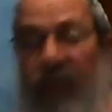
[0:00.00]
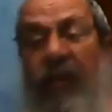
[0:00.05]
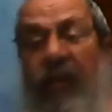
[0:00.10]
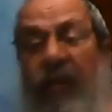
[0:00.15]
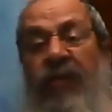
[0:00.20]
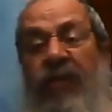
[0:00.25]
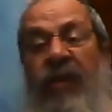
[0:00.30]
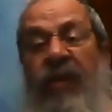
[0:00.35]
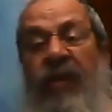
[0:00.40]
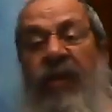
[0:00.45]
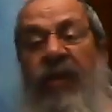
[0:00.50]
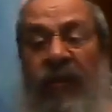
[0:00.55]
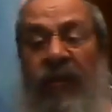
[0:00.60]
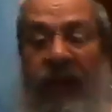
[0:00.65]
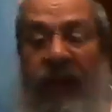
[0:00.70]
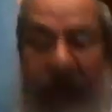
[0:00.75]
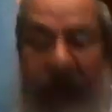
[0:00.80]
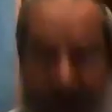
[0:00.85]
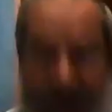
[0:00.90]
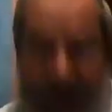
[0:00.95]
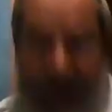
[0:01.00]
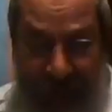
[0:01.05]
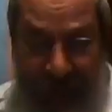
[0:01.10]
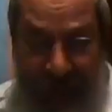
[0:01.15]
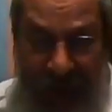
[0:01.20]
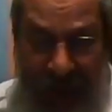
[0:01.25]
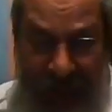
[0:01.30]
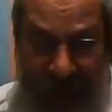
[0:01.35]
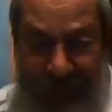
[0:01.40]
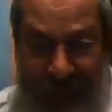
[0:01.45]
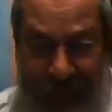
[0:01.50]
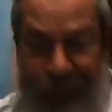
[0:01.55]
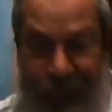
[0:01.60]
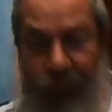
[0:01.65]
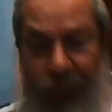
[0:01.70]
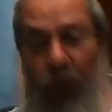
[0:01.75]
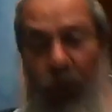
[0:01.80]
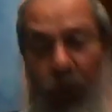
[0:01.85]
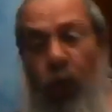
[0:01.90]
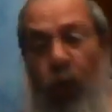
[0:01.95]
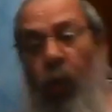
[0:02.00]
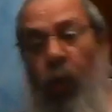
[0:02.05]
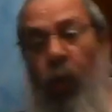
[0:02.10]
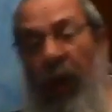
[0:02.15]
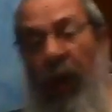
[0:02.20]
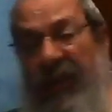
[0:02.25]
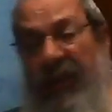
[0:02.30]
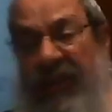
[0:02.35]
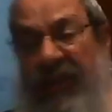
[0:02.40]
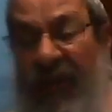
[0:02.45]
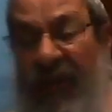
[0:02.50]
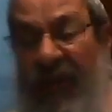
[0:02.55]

the Alter Rebbe was